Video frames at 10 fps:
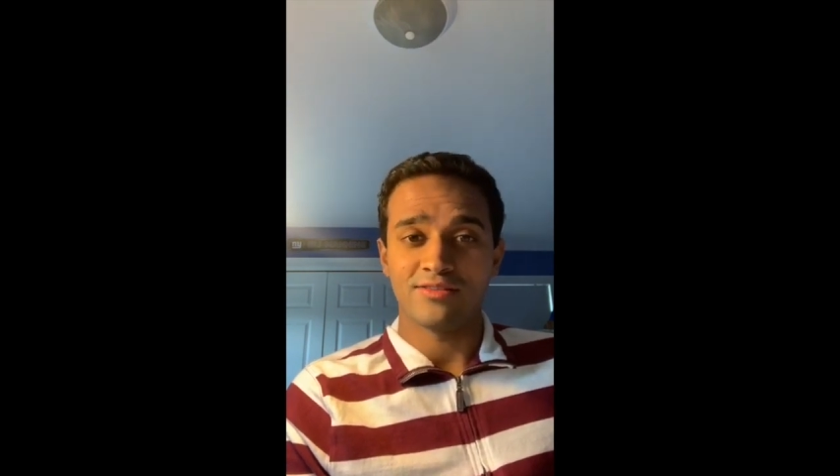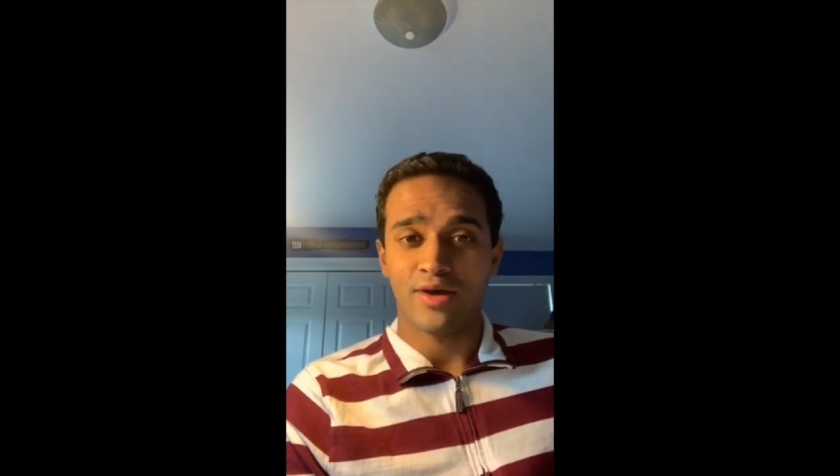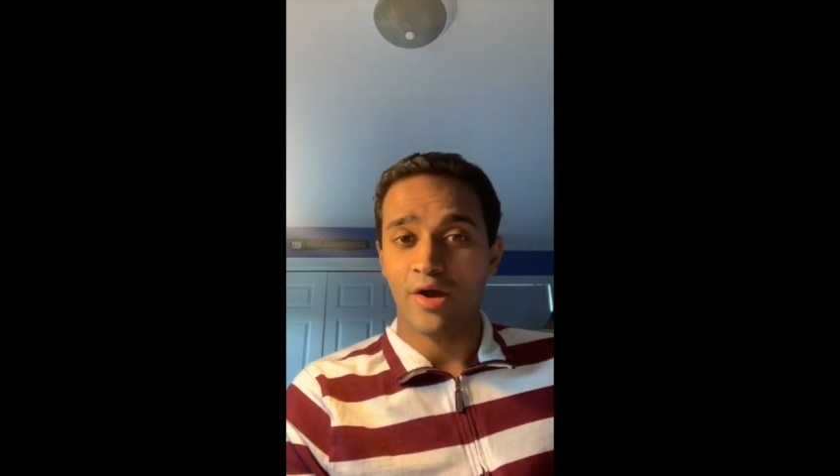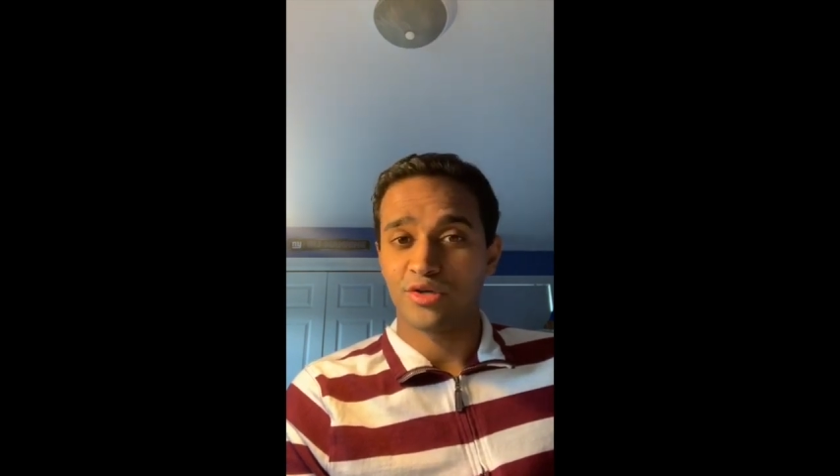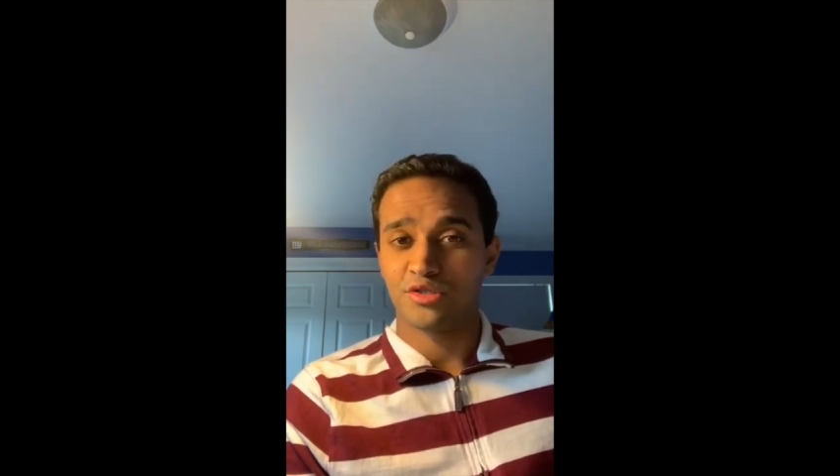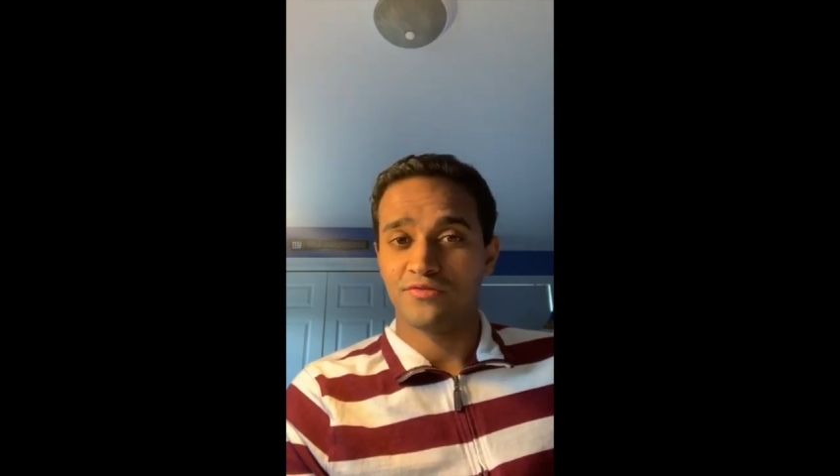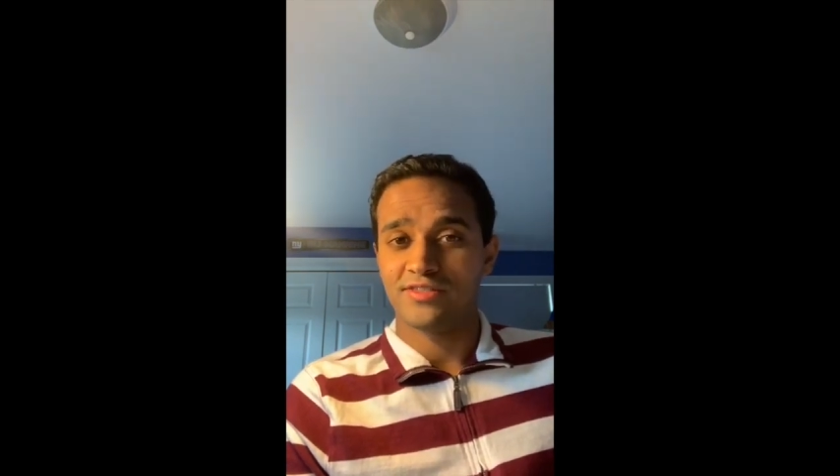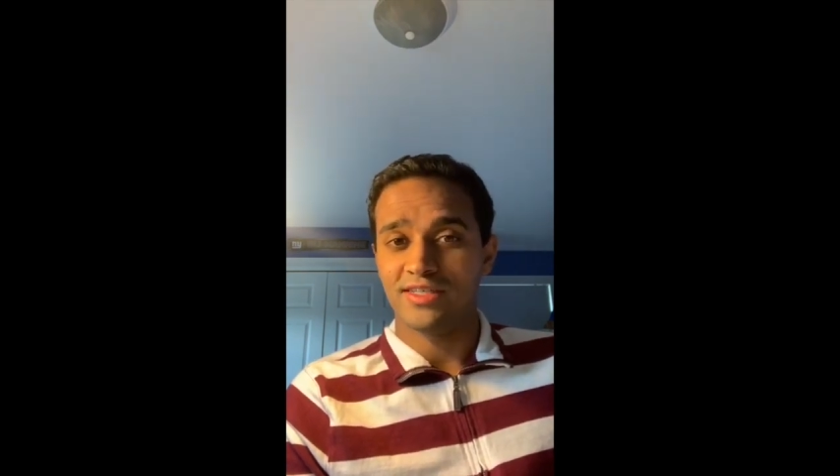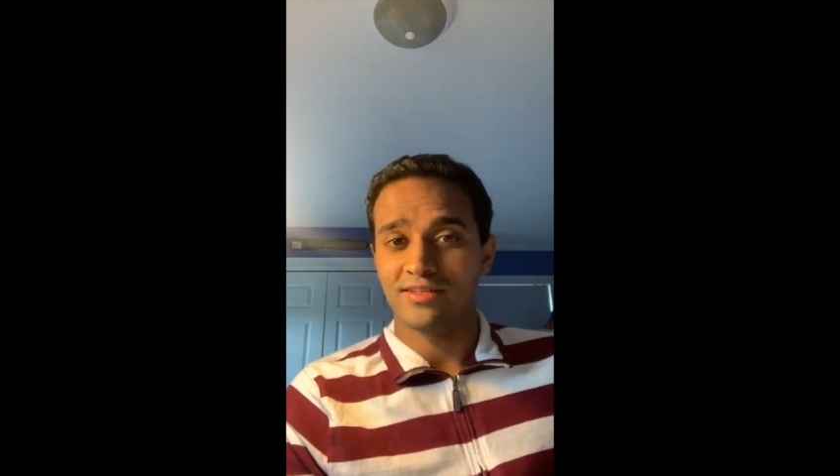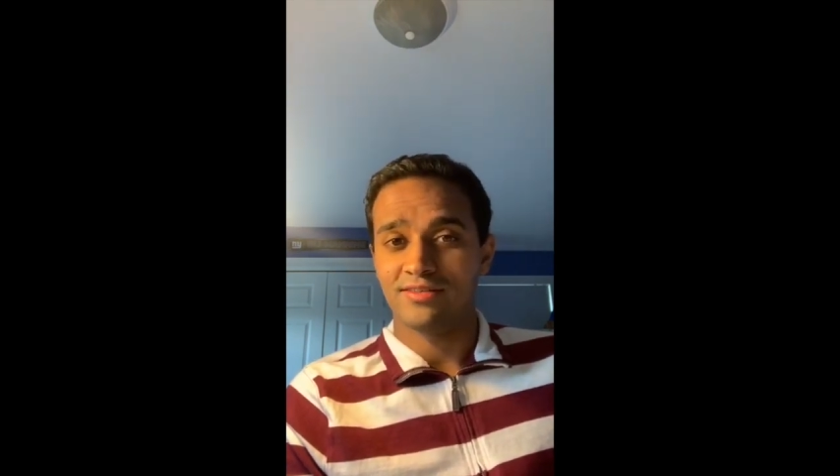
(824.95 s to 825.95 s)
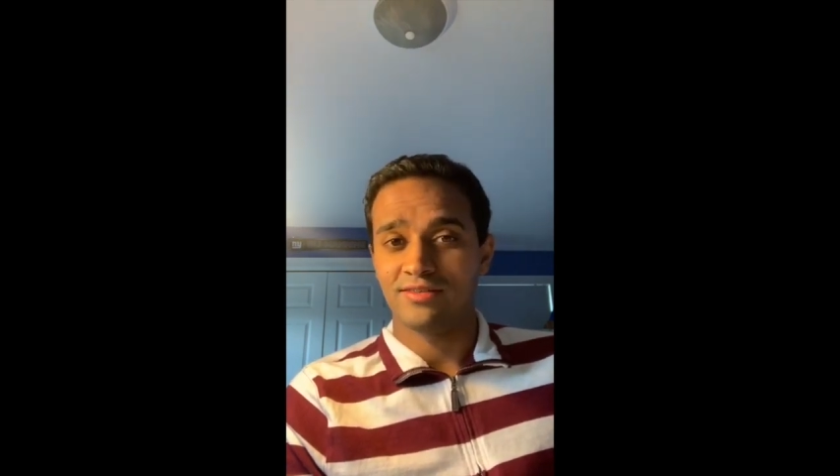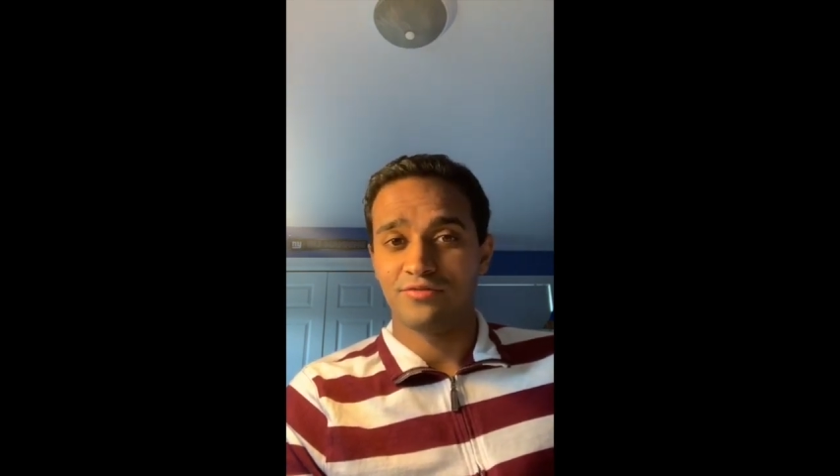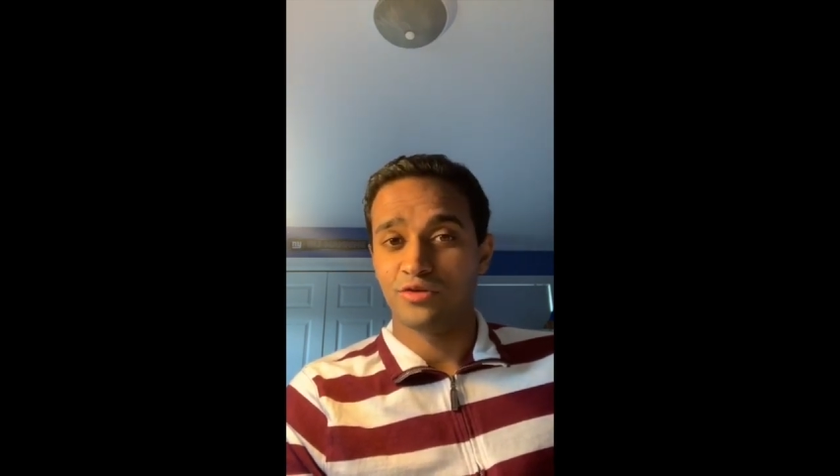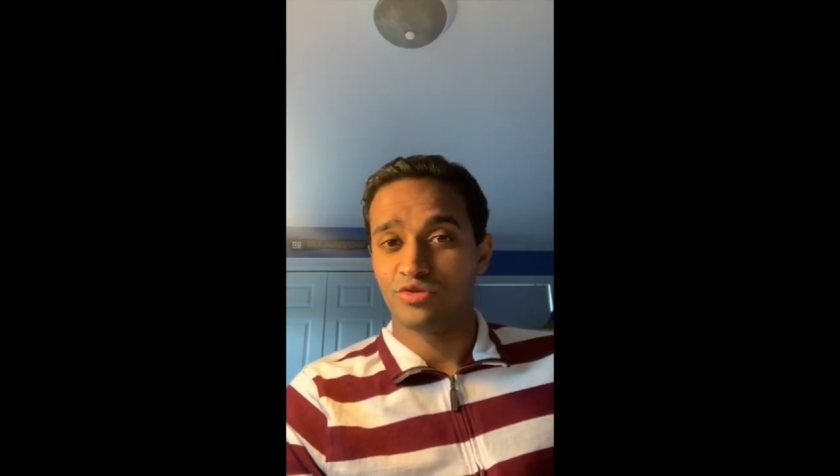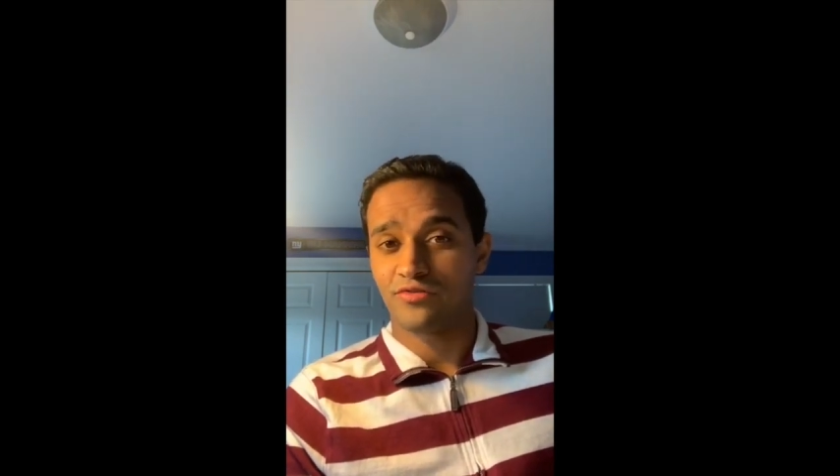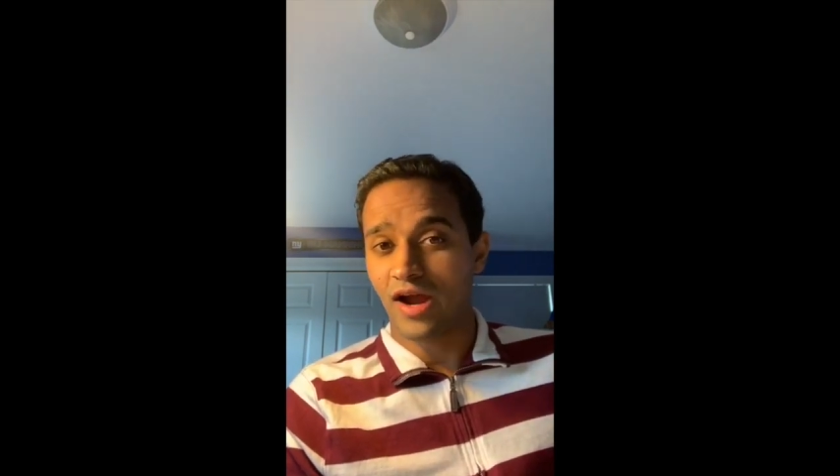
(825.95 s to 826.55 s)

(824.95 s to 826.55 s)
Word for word: So how could you have seen the future of